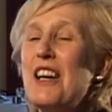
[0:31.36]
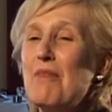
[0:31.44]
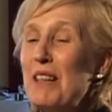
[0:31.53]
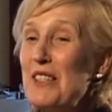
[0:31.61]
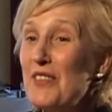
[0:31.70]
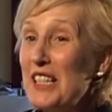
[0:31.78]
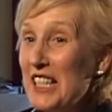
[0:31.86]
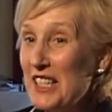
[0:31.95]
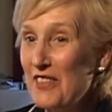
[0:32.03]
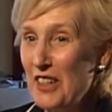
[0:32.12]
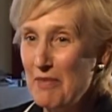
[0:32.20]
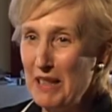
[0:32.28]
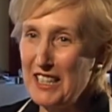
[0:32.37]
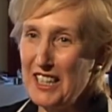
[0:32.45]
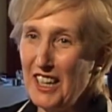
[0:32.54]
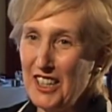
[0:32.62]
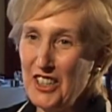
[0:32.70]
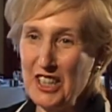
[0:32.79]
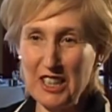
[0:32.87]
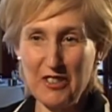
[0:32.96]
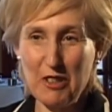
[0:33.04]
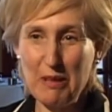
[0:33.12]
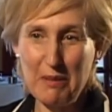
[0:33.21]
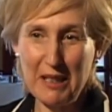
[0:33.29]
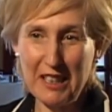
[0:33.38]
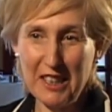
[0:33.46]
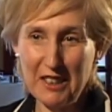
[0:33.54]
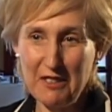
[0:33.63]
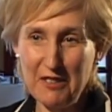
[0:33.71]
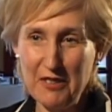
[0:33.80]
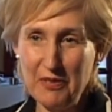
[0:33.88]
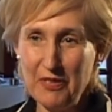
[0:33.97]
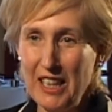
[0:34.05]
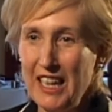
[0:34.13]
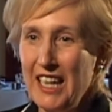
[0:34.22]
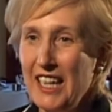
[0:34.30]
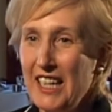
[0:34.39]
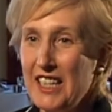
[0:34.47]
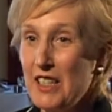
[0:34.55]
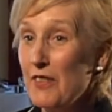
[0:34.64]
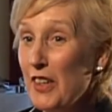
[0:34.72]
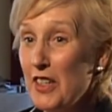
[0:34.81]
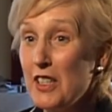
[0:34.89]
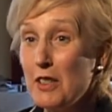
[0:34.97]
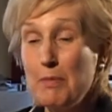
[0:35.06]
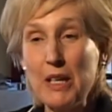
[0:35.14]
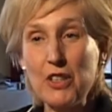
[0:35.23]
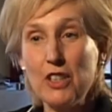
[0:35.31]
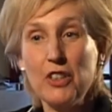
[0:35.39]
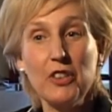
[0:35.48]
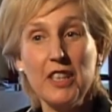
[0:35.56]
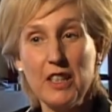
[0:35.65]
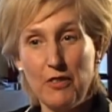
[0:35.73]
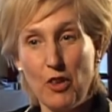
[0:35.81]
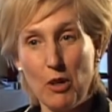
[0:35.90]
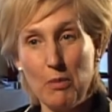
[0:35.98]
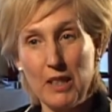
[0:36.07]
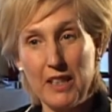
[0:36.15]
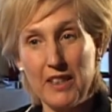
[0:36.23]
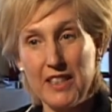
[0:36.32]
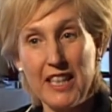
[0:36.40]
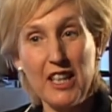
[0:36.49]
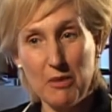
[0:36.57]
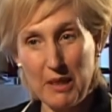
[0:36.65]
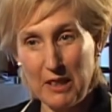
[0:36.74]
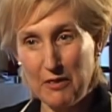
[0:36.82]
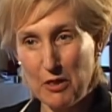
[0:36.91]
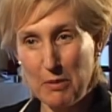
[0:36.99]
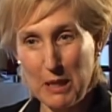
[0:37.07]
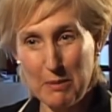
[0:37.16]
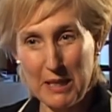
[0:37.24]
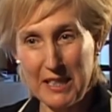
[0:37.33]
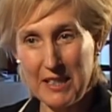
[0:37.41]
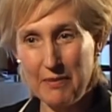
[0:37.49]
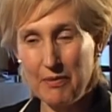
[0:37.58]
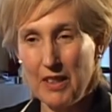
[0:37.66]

Breastfeeding is the very best start you can give your baby in life. It is a very special, unique formula, tailor-made for babies.